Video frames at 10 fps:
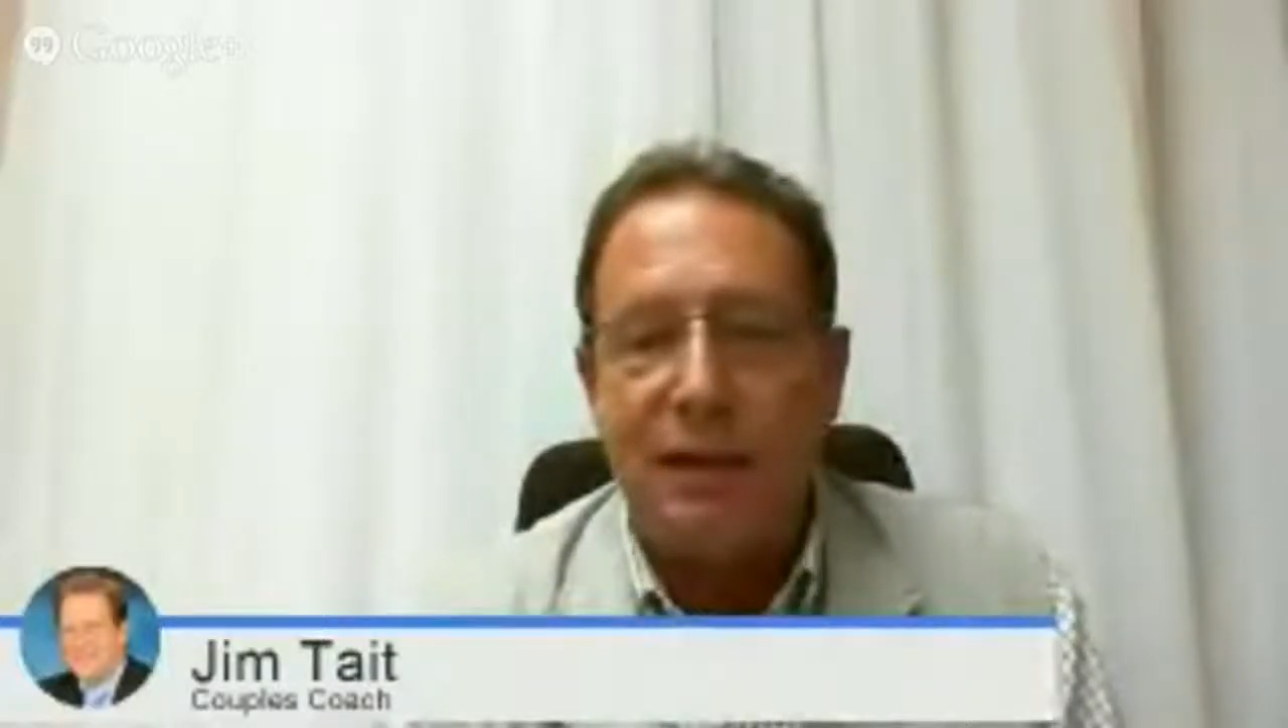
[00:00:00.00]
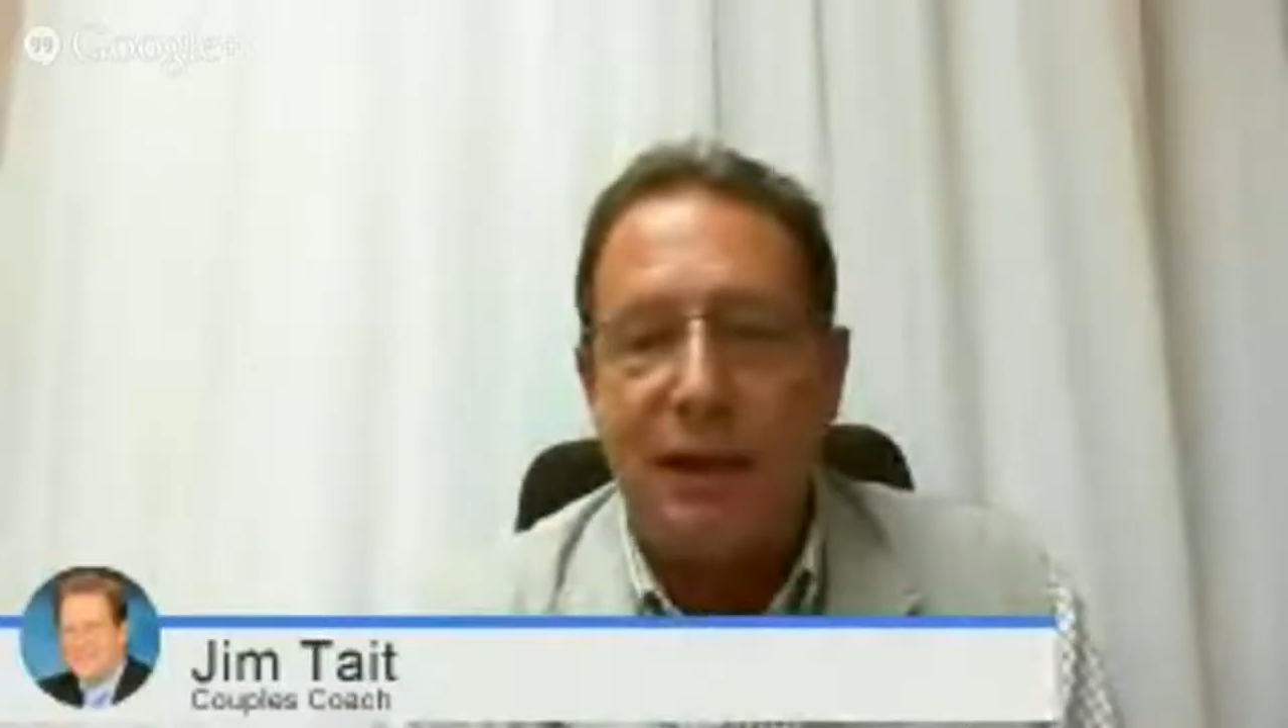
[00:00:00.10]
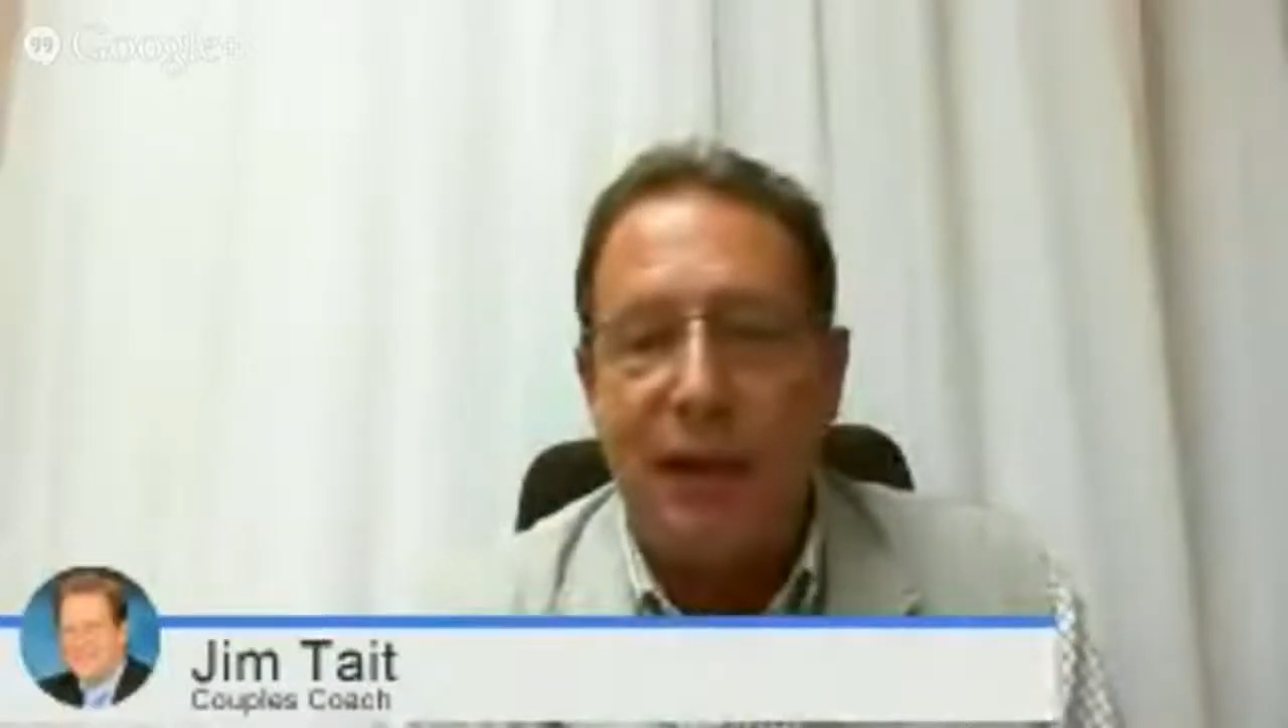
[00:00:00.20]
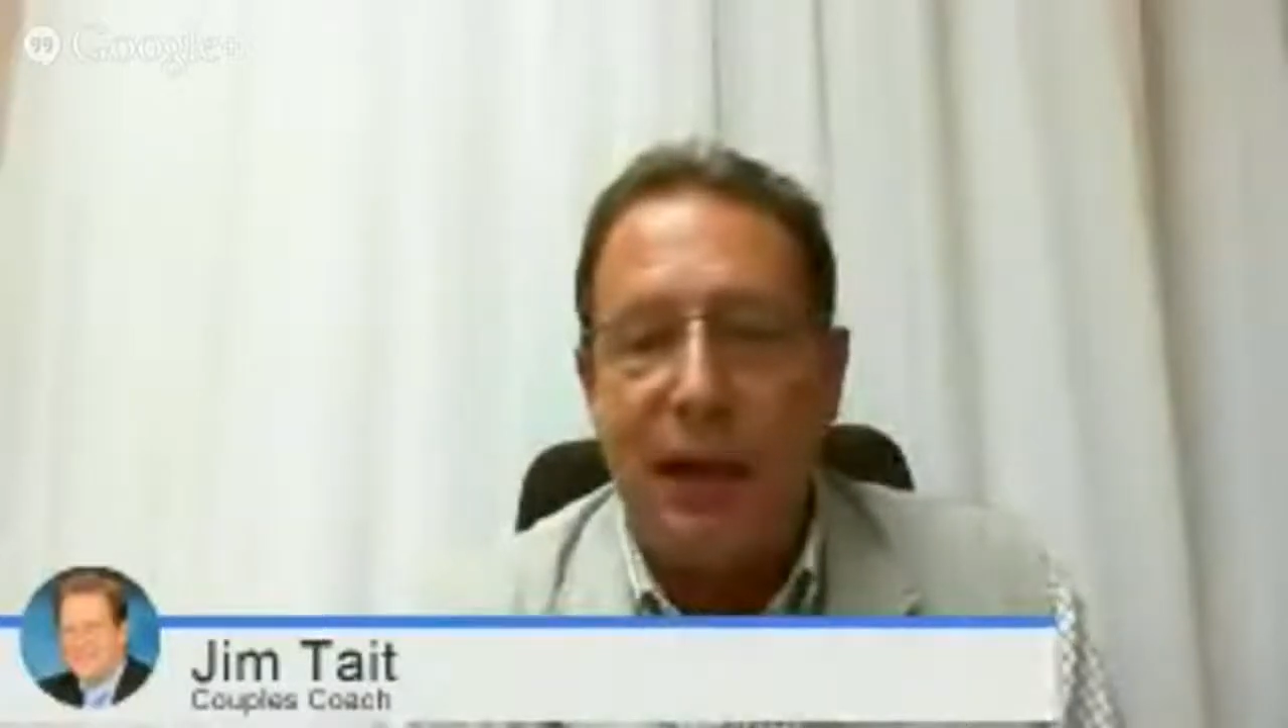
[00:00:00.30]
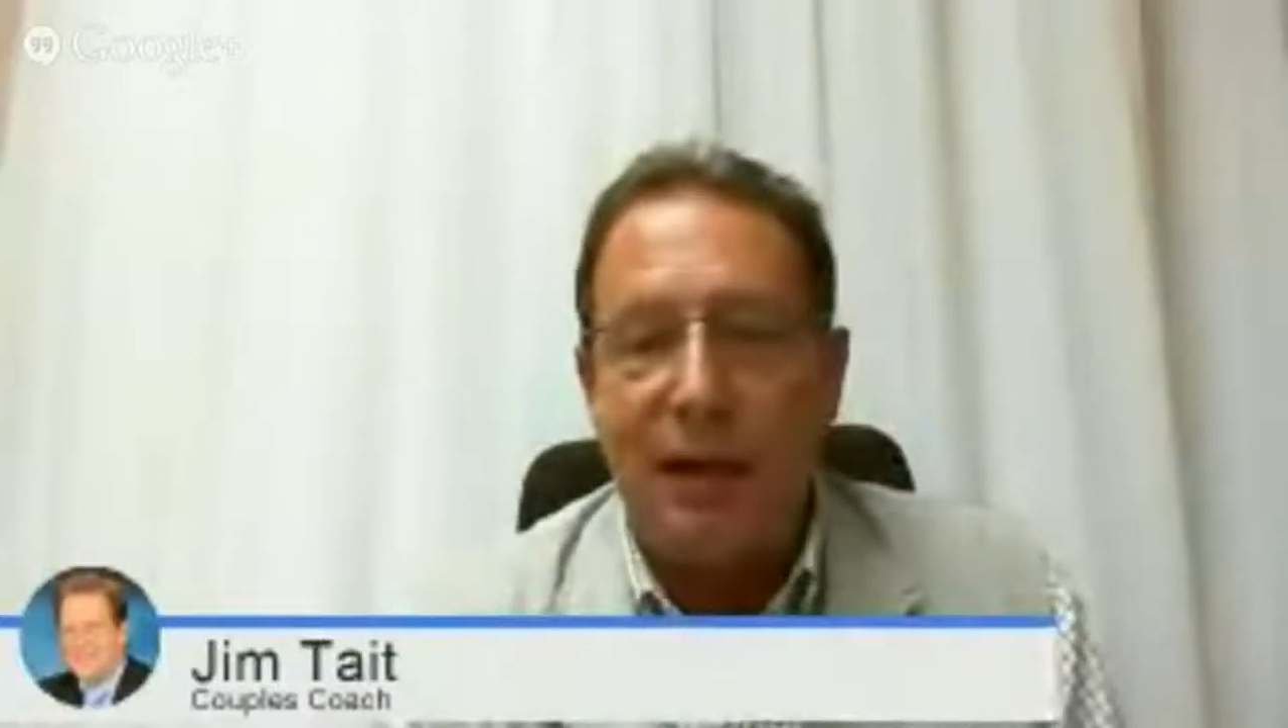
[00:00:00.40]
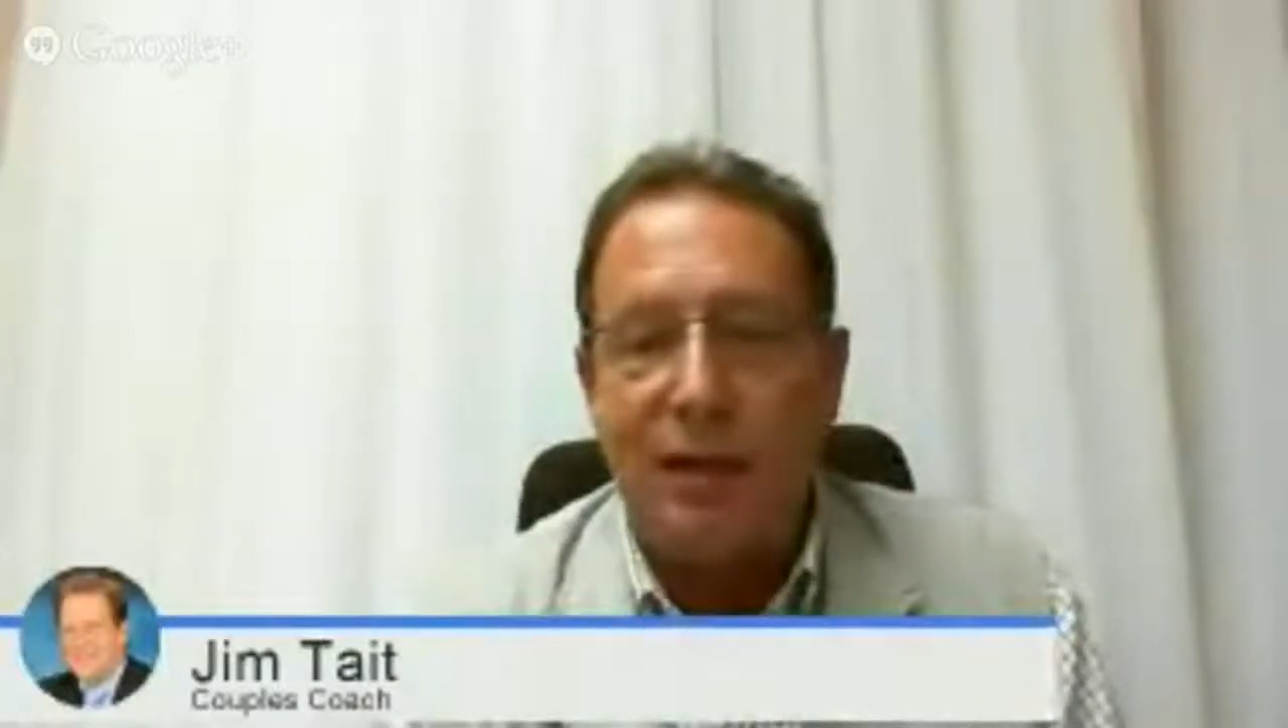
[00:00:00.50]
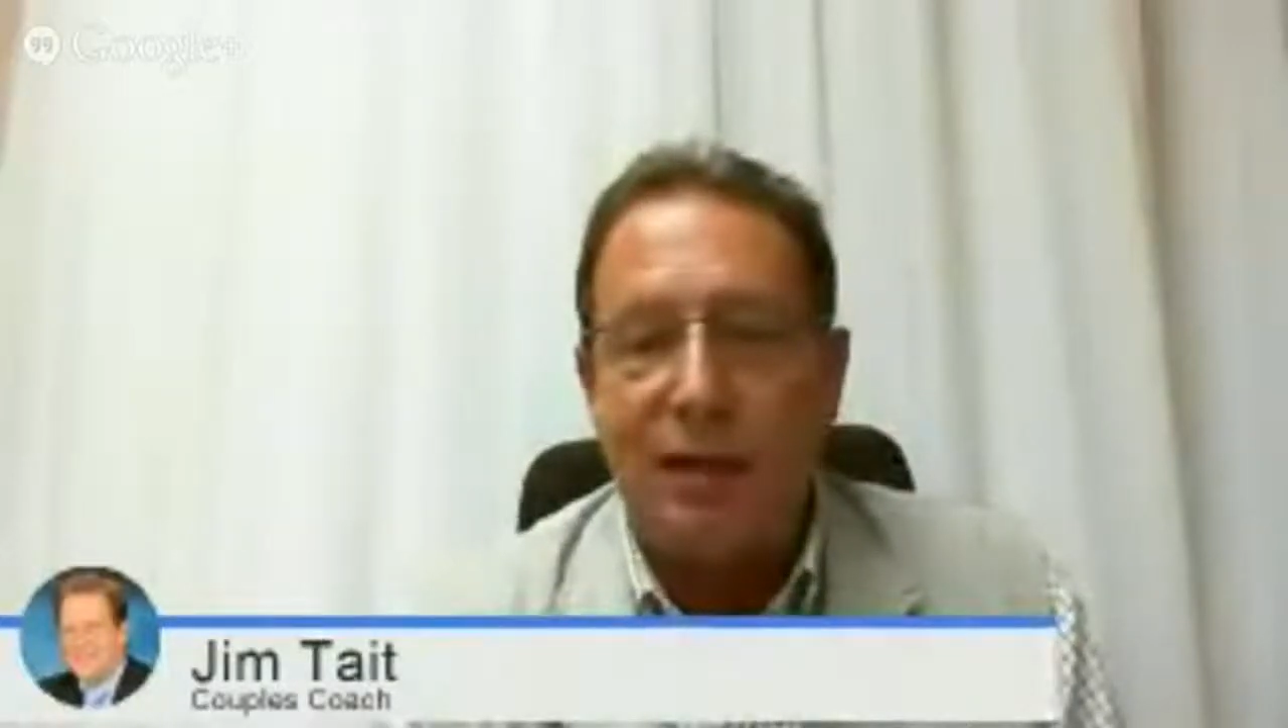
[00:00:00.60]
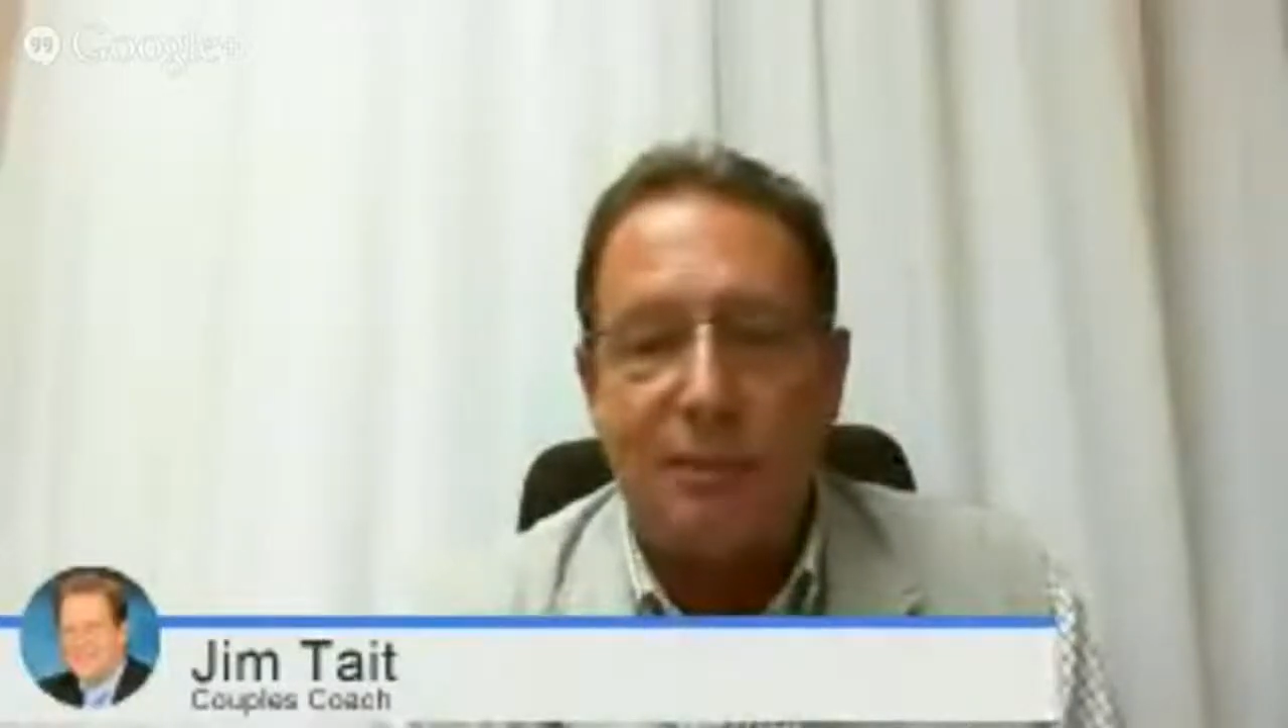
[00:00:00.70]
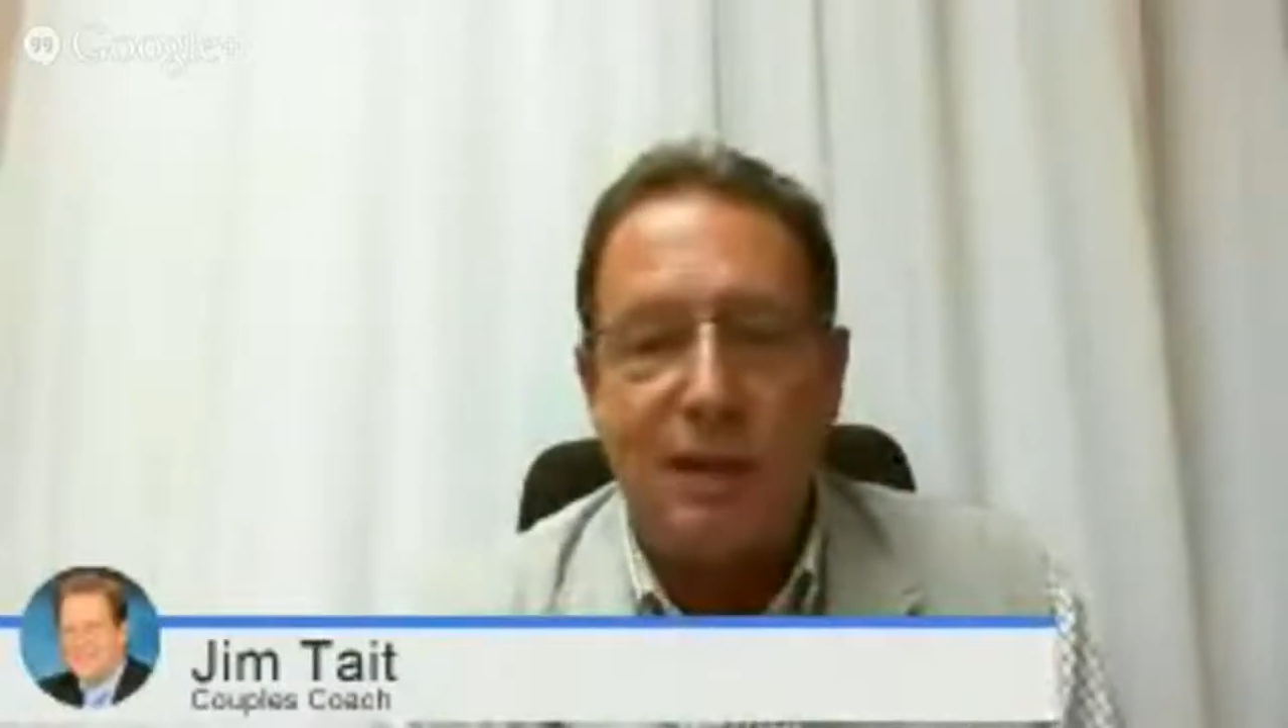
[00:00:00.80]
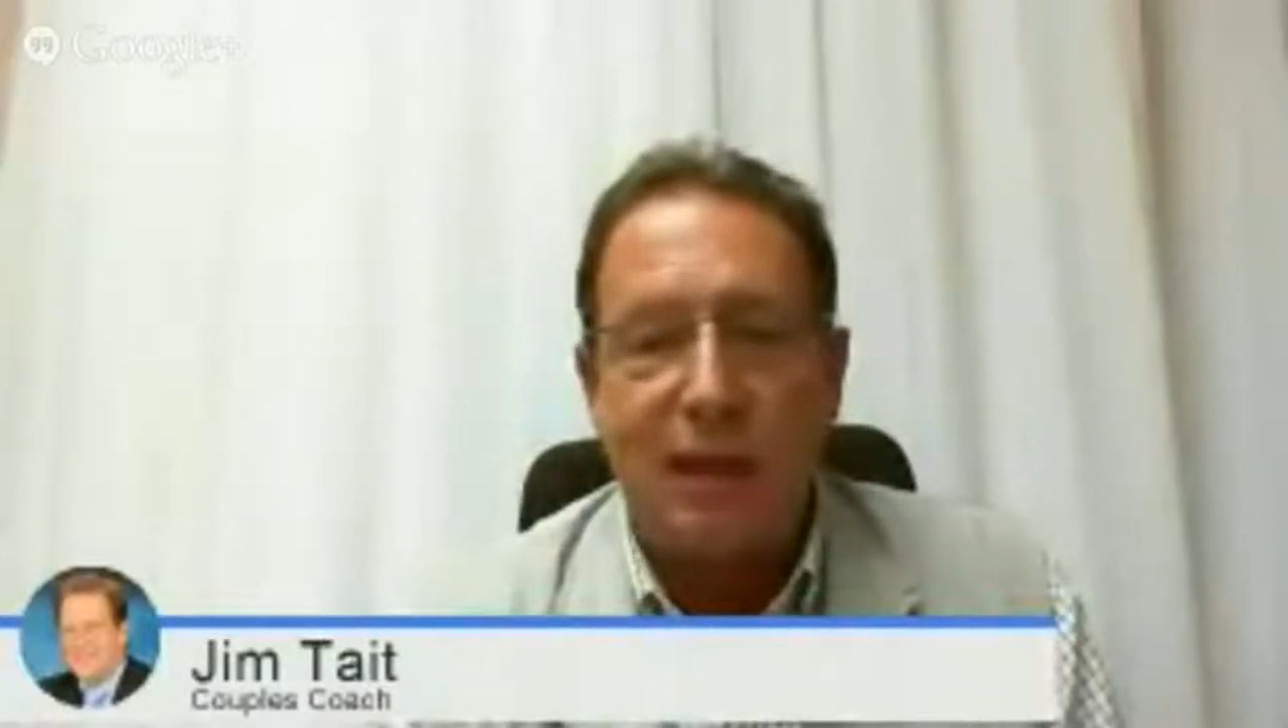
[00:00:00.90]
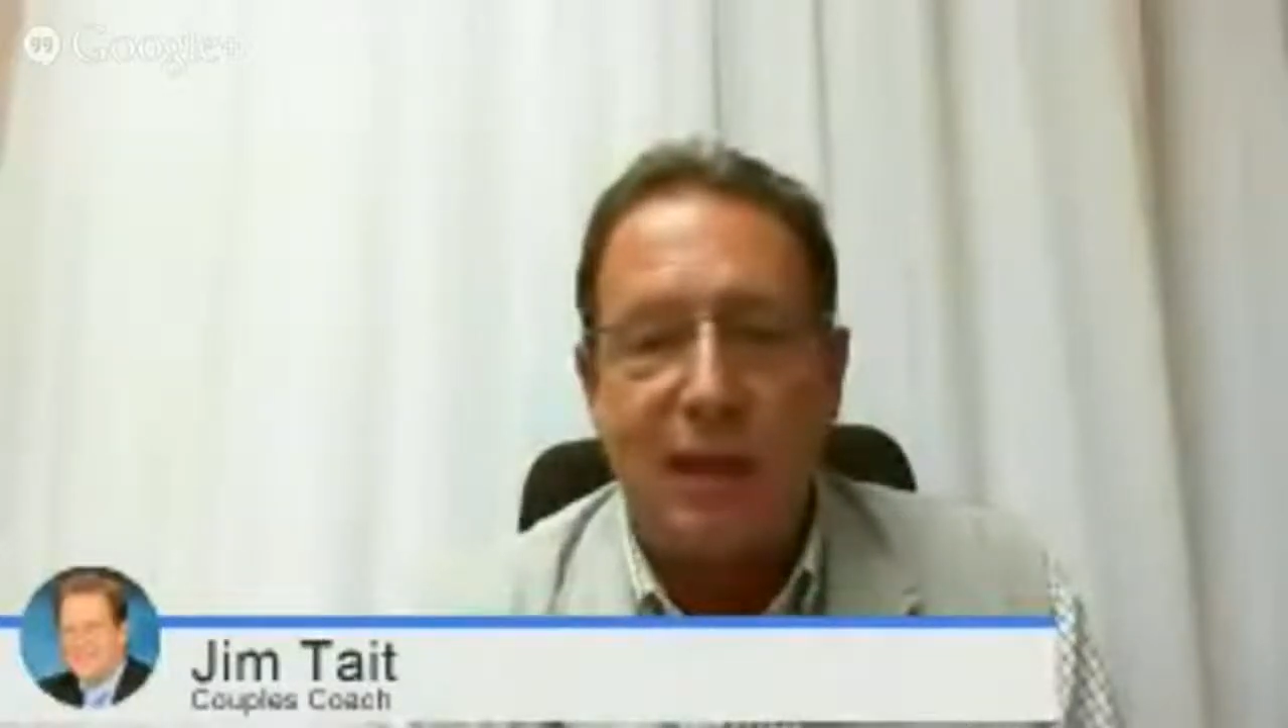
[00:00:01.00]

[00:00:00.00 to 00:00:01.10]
relationships